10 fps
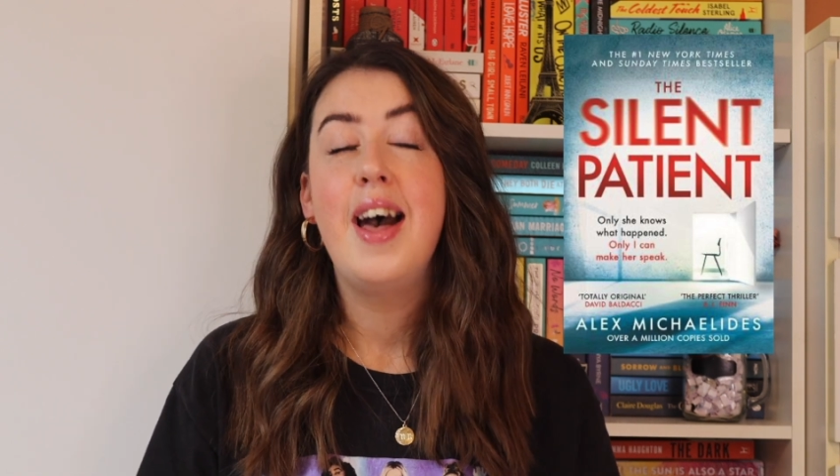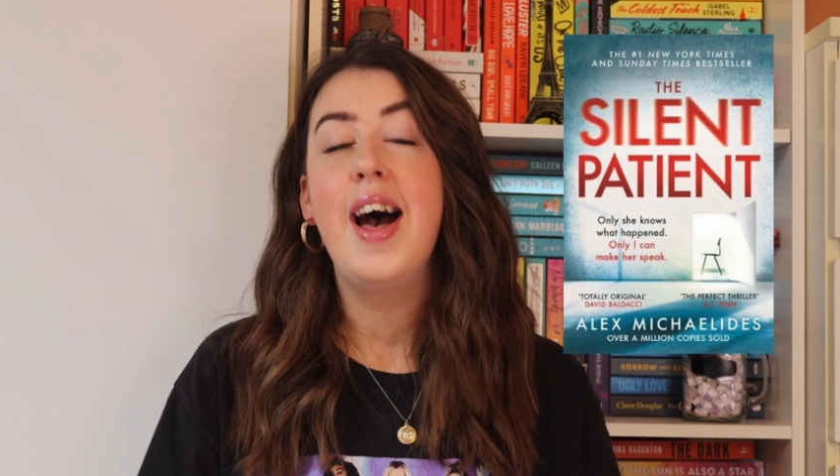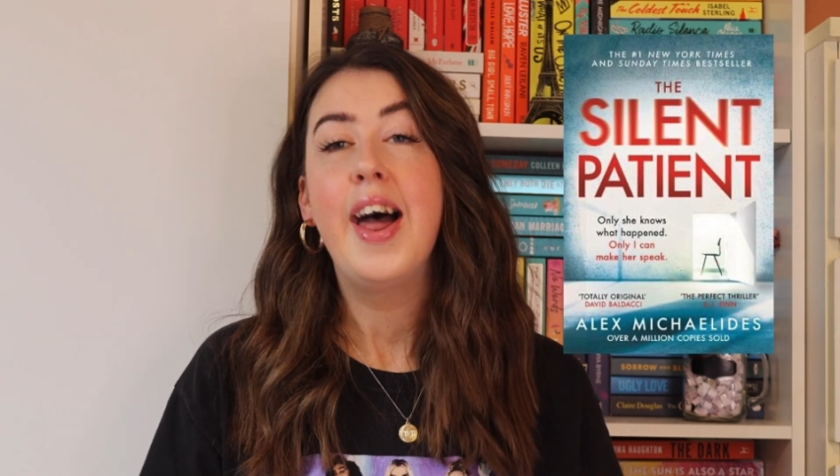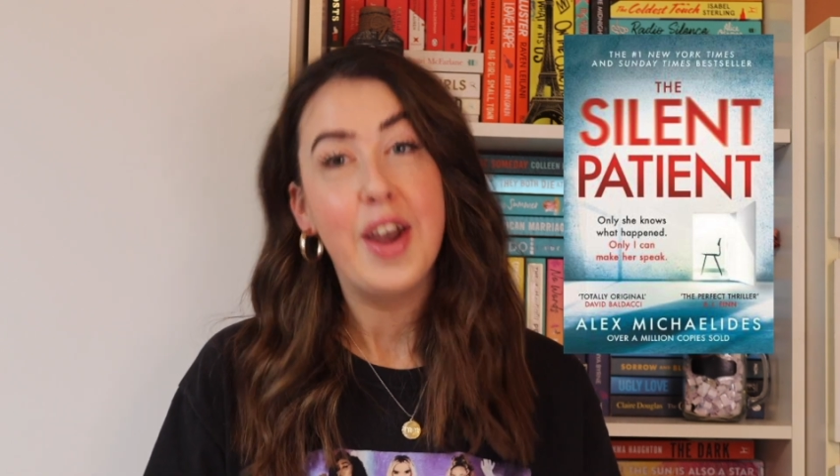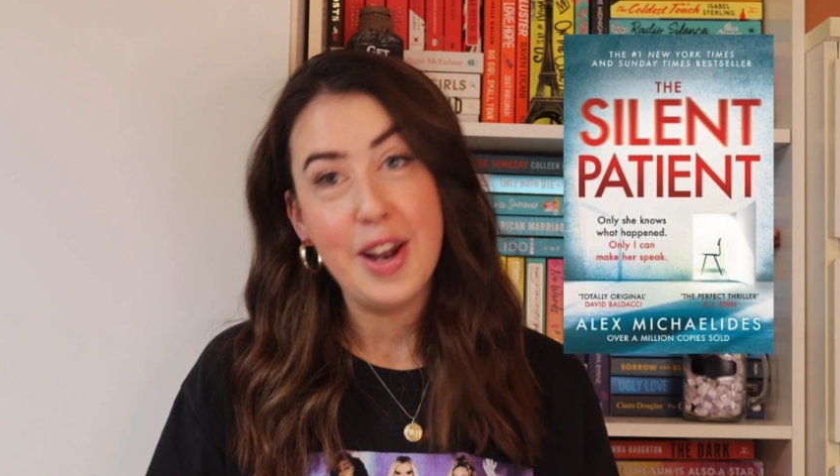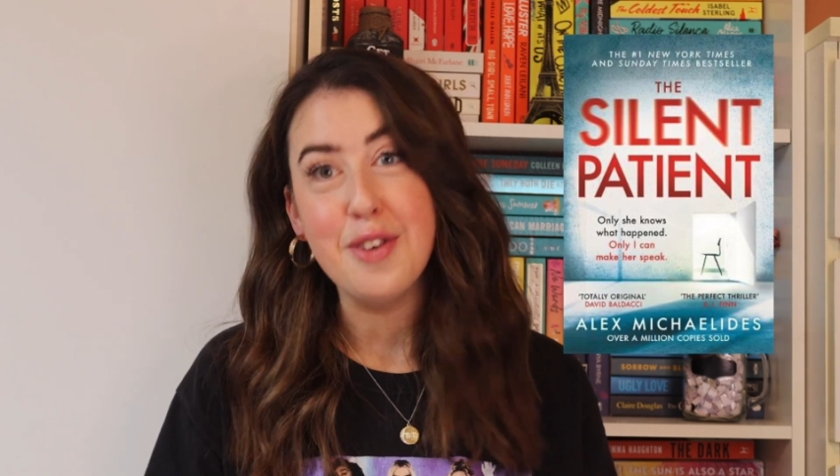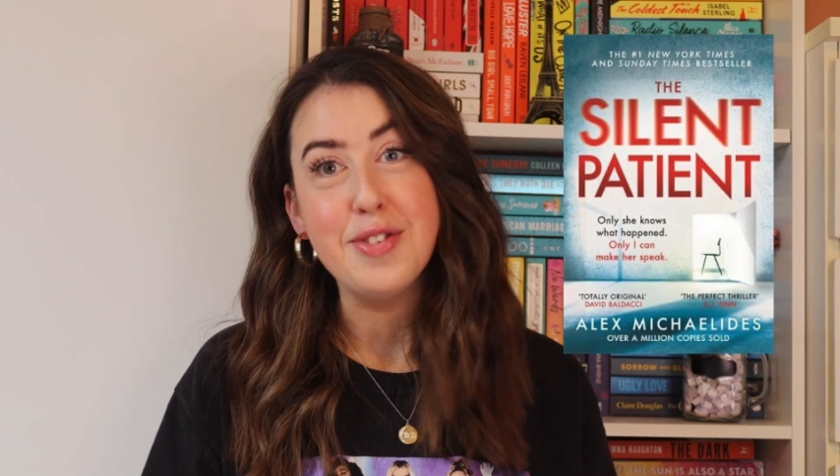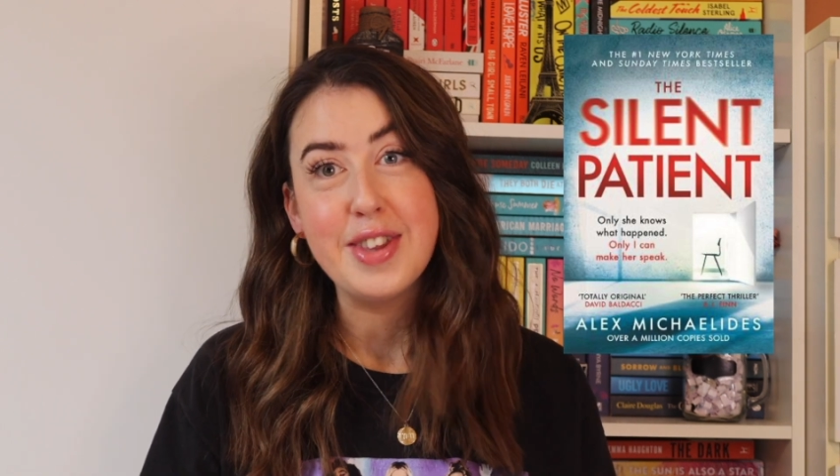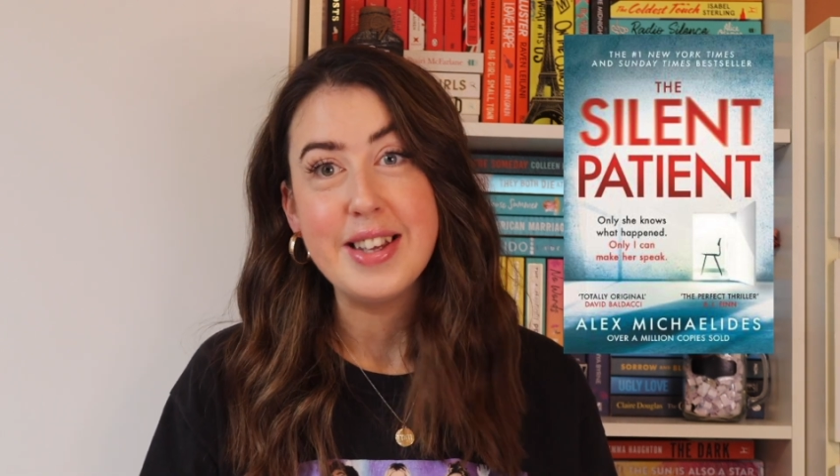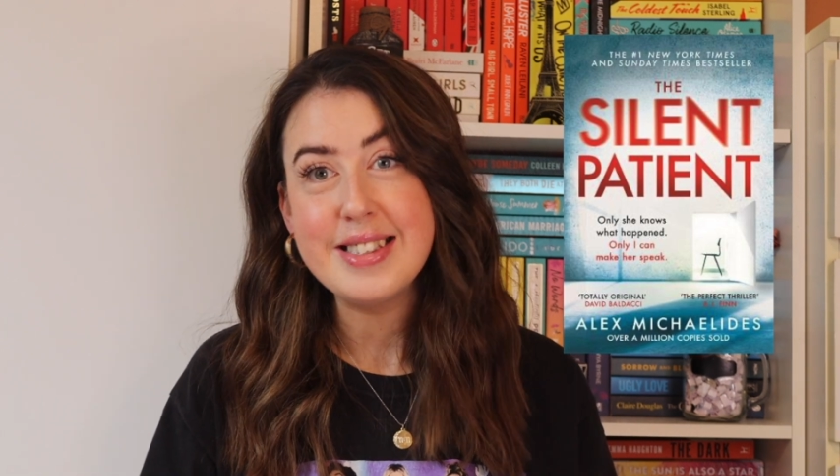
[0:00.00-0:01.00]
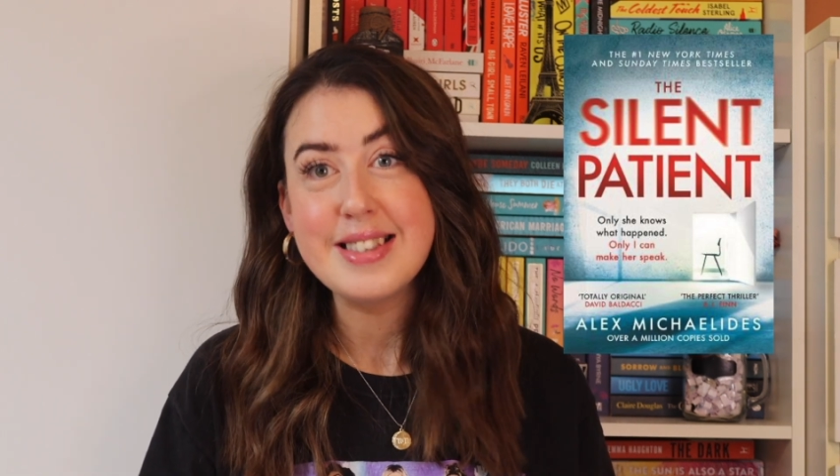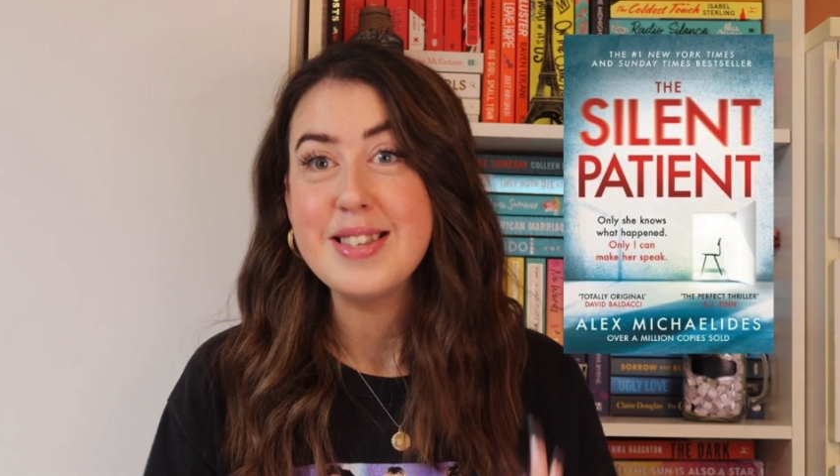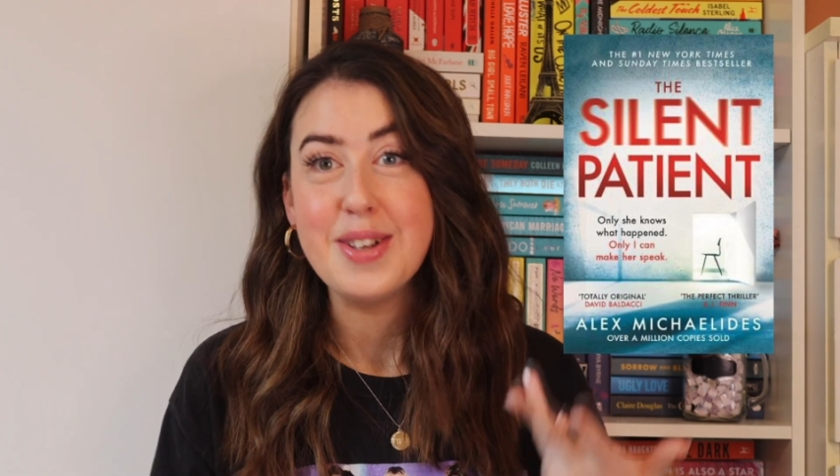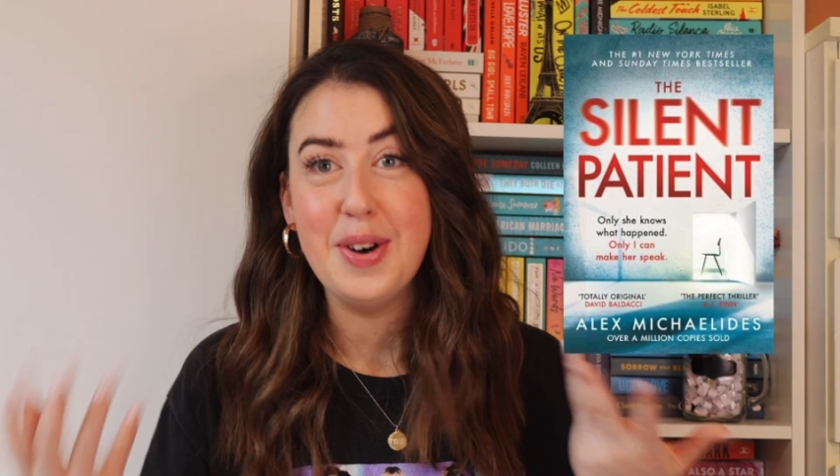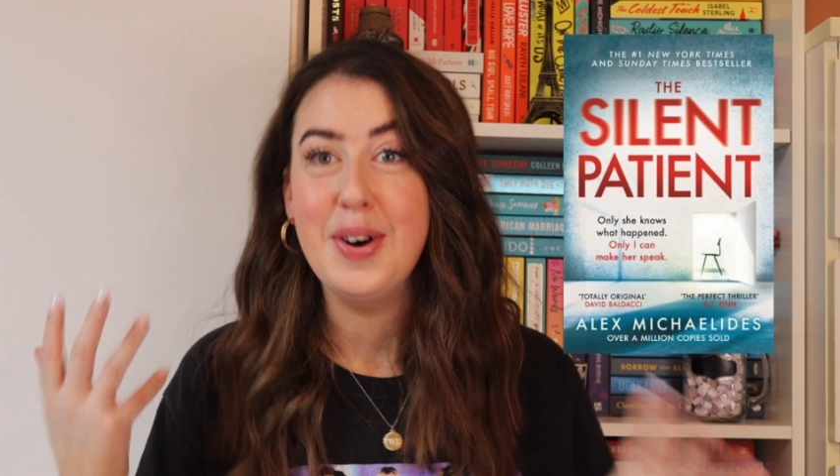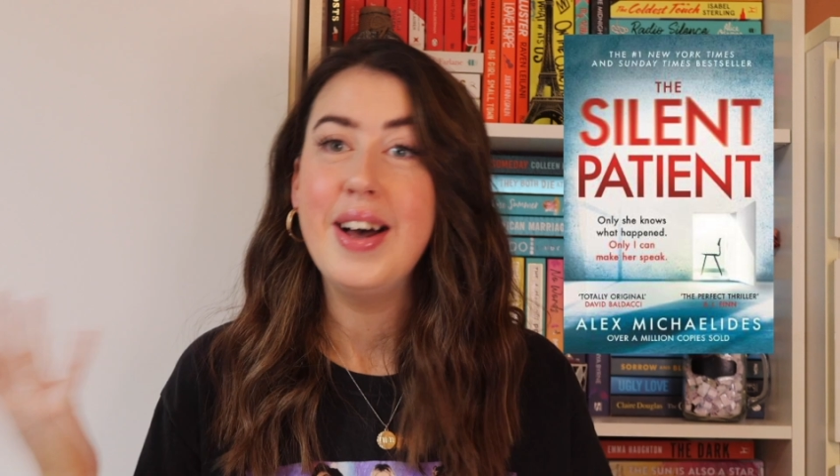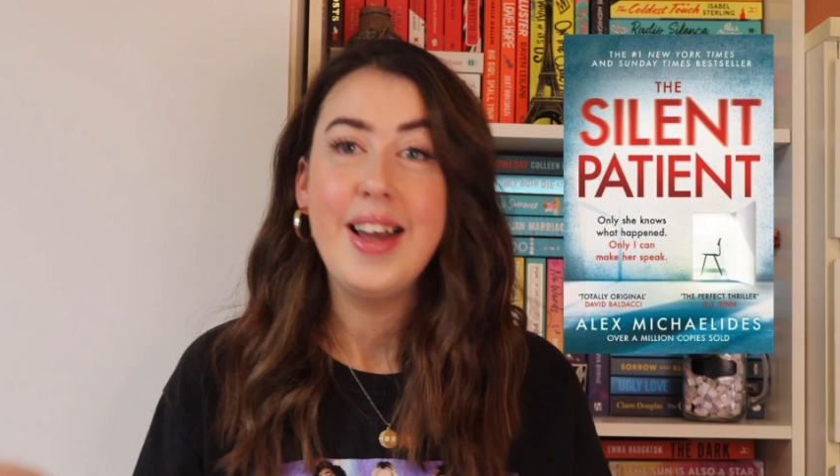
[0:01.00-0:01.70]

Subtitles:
and I loved this, so